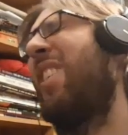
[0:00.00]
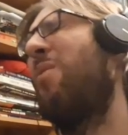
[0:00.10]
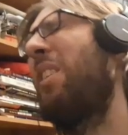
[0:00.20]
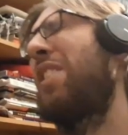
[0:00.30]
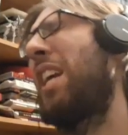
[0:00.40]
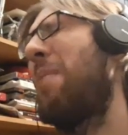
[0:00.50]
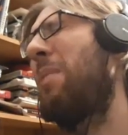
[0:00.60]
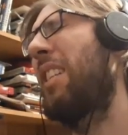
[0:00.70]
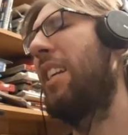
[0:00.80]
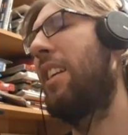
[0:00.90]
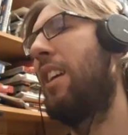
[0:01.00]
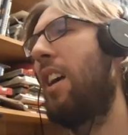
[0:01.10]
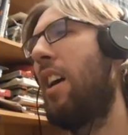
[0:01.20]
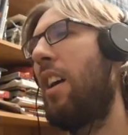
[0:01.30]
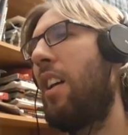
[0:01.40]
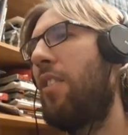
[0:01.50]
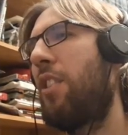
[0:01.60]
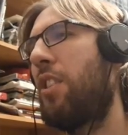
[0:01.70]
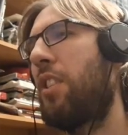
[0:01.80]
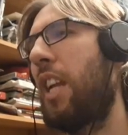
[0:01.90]
Which game is it?
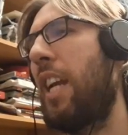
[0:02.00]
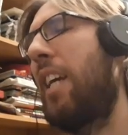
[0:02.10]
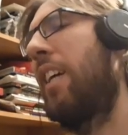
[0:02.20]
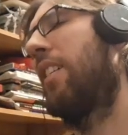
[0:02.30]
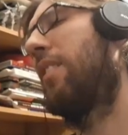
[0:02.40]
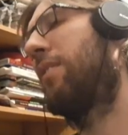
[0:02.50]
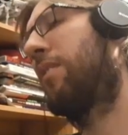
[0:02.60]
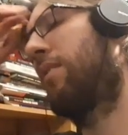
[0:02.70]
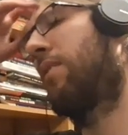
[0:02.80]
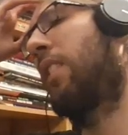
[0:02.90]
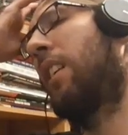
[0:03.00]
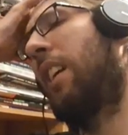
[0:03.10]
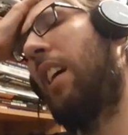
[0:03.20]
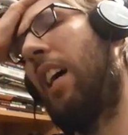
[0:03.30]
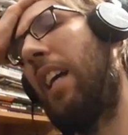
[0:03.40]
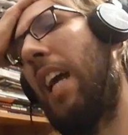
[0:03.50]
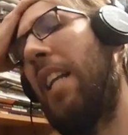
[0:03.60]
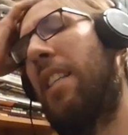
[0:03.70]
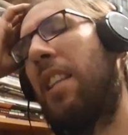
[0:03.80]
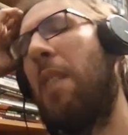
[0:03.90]
There's like, again,
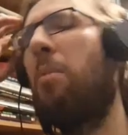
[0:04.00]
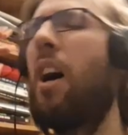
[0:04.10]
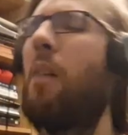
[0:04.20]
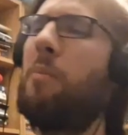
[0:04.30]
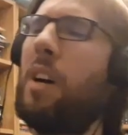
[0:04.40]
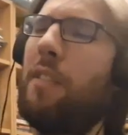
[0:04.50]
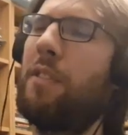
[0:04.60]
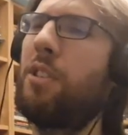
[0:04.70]
it's got that problem of